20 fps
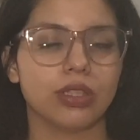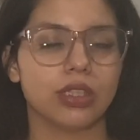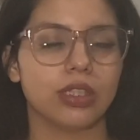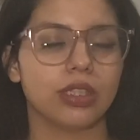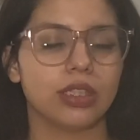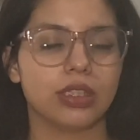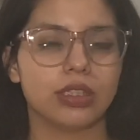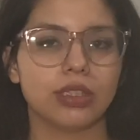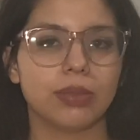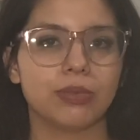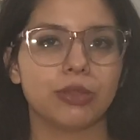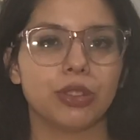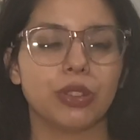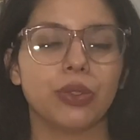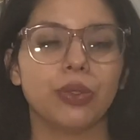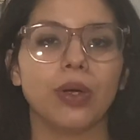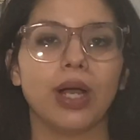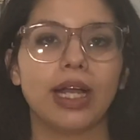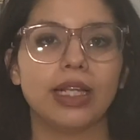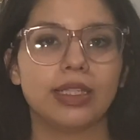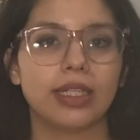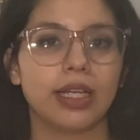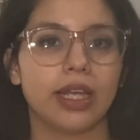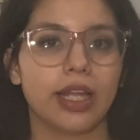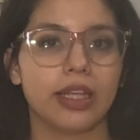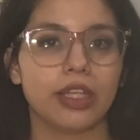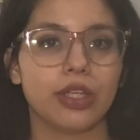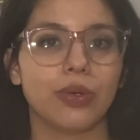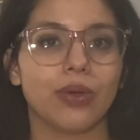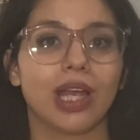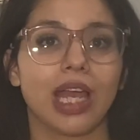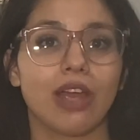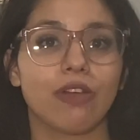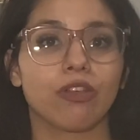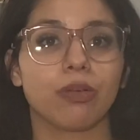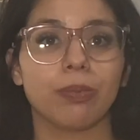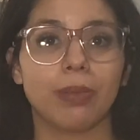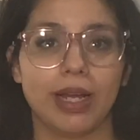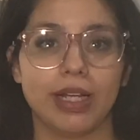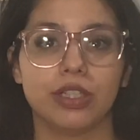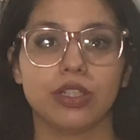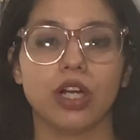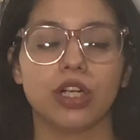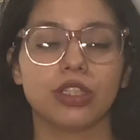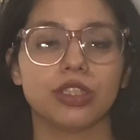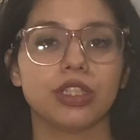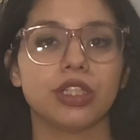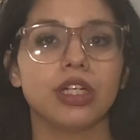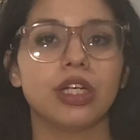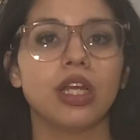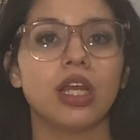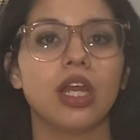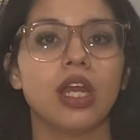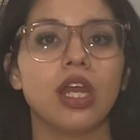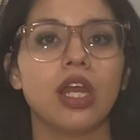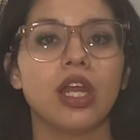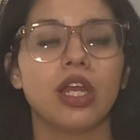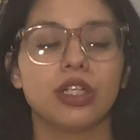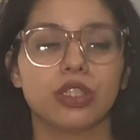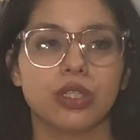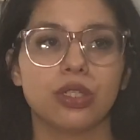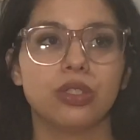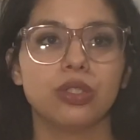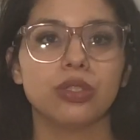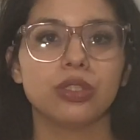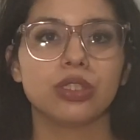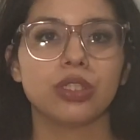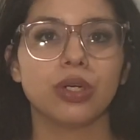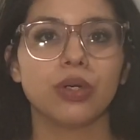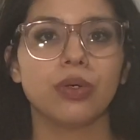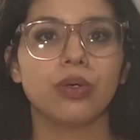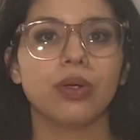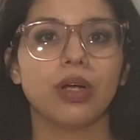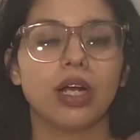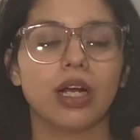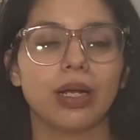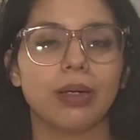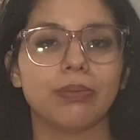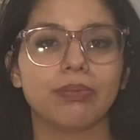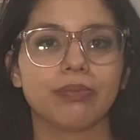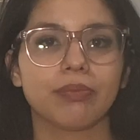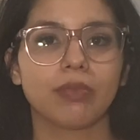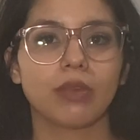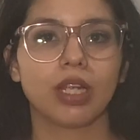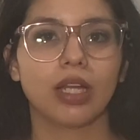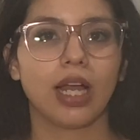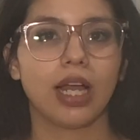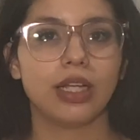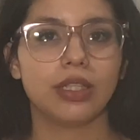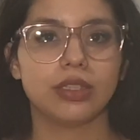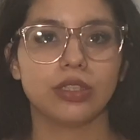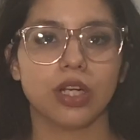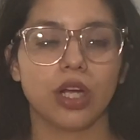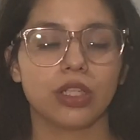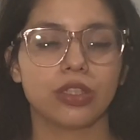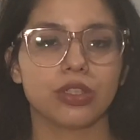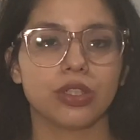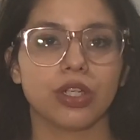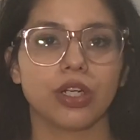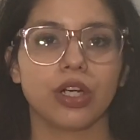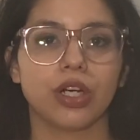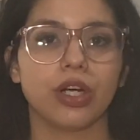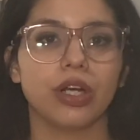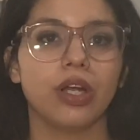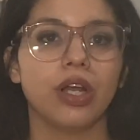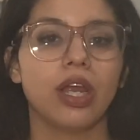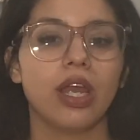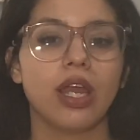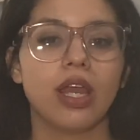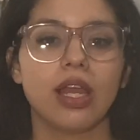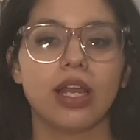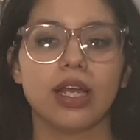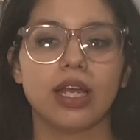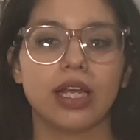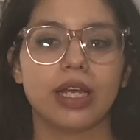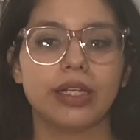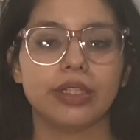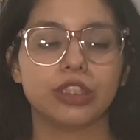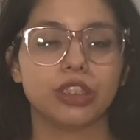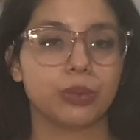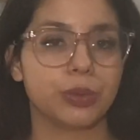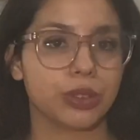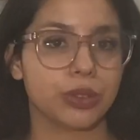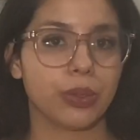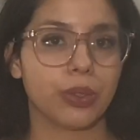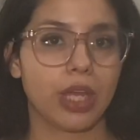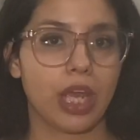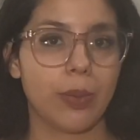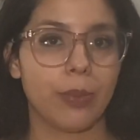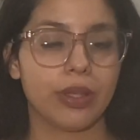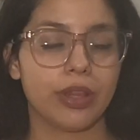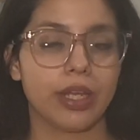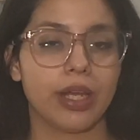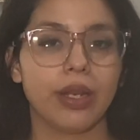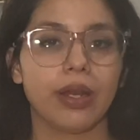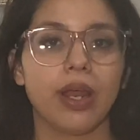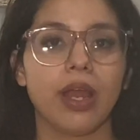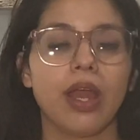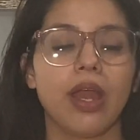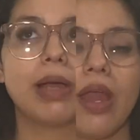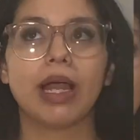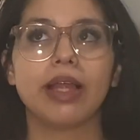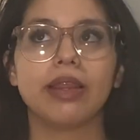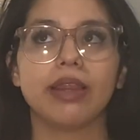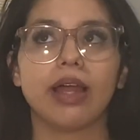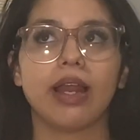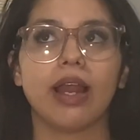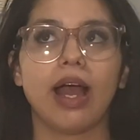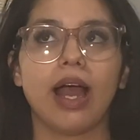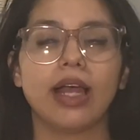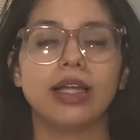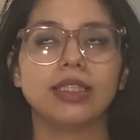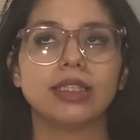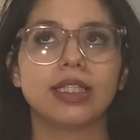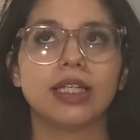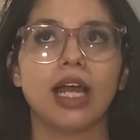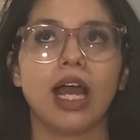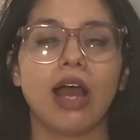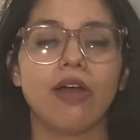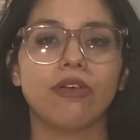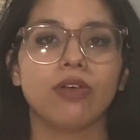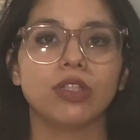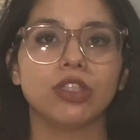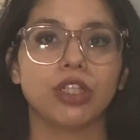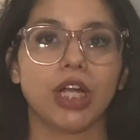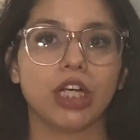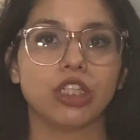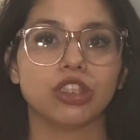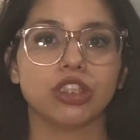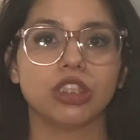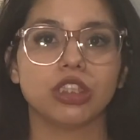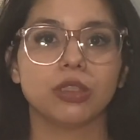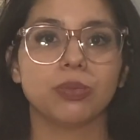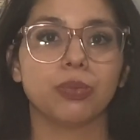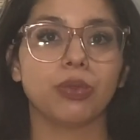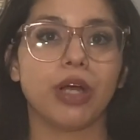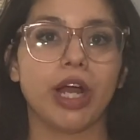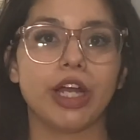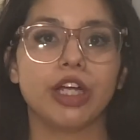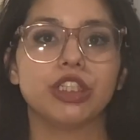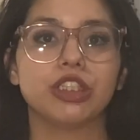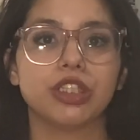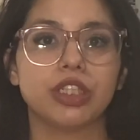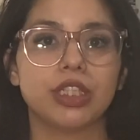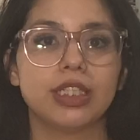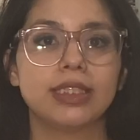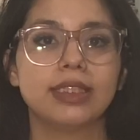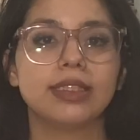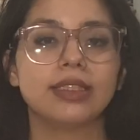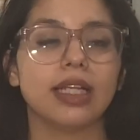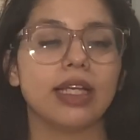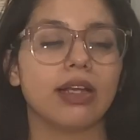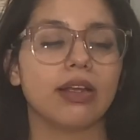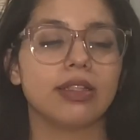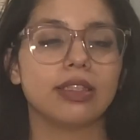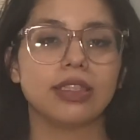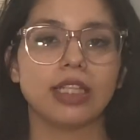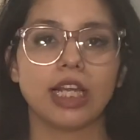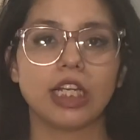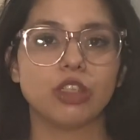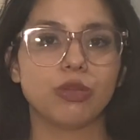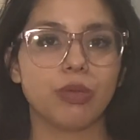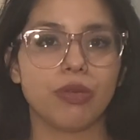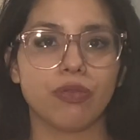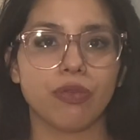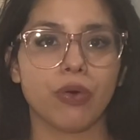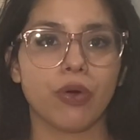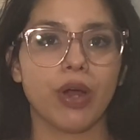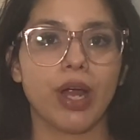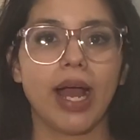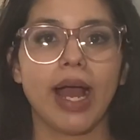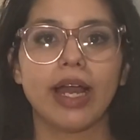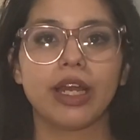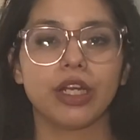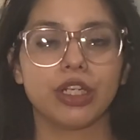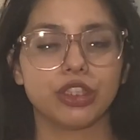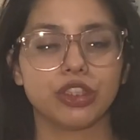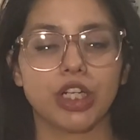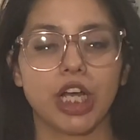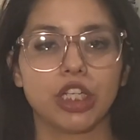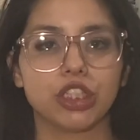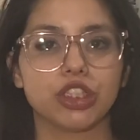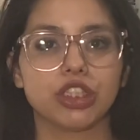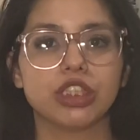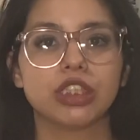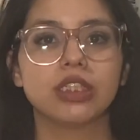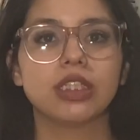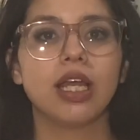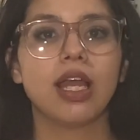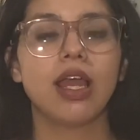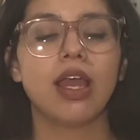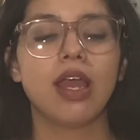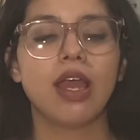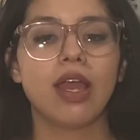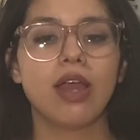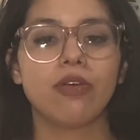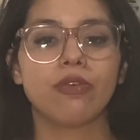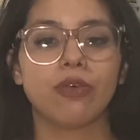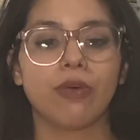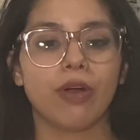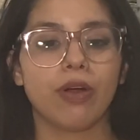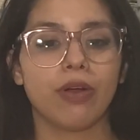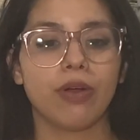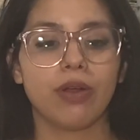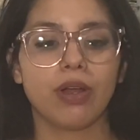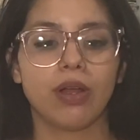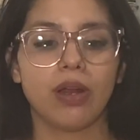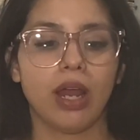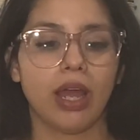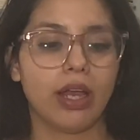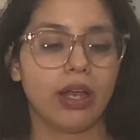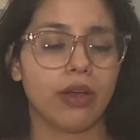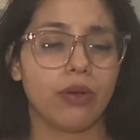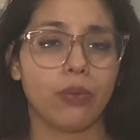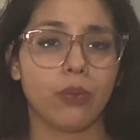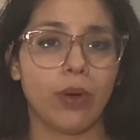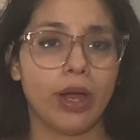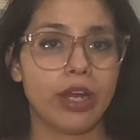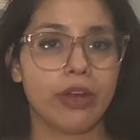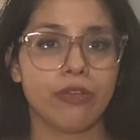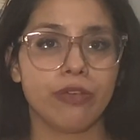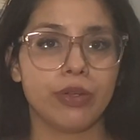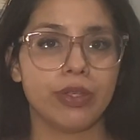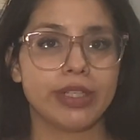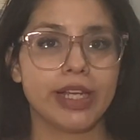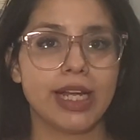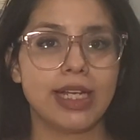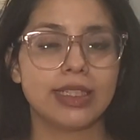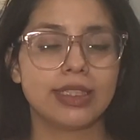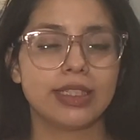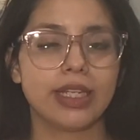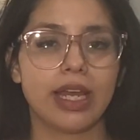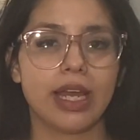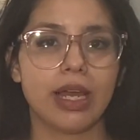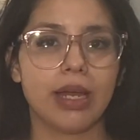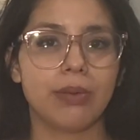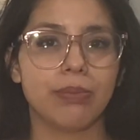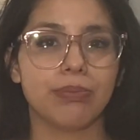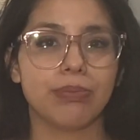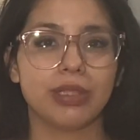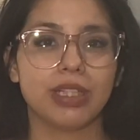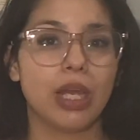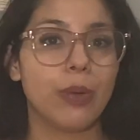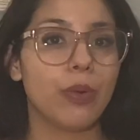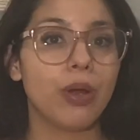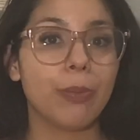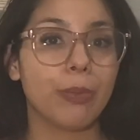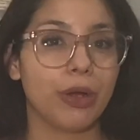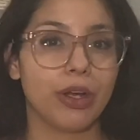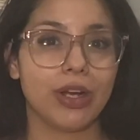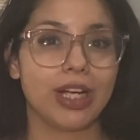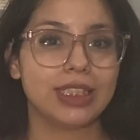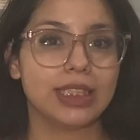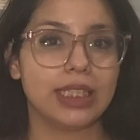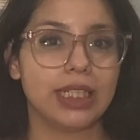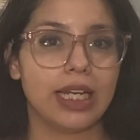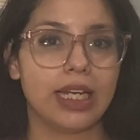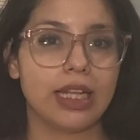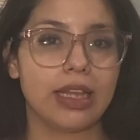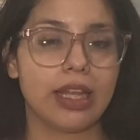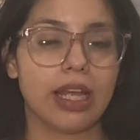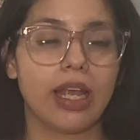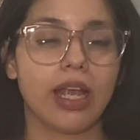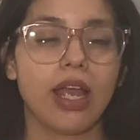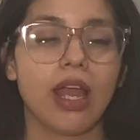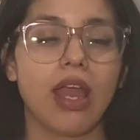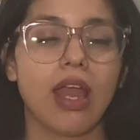It's up to you. I did get the okay from my doctor to do so. I talked to her and she was okay with it. Keep in mind that I did have contractions prior to this, like days before. I had contractions for like quite a few days, but they weren't progressing anything.